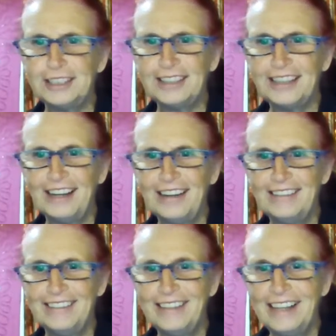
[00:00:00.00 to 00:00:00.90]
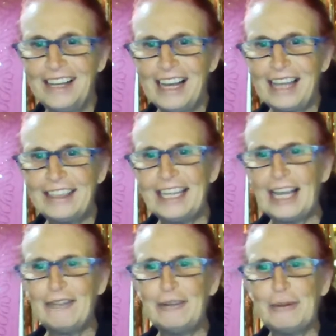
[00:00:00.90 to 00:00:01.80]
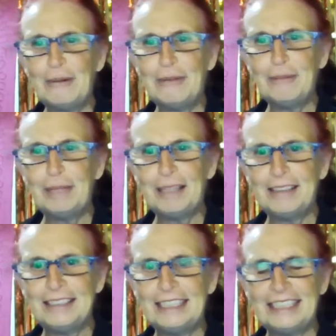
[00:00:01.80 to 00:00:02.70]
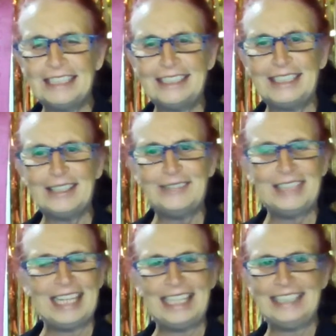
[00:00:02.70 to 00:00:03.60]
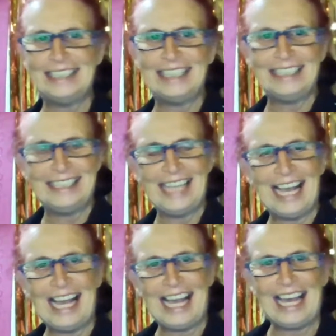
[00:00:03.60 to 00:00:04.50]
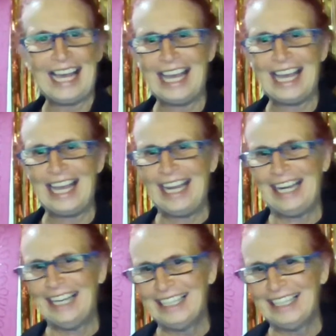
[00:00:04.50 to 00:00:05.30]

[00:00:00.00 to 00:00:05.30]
Oh, I think everyone we've planted has germinated. Yay!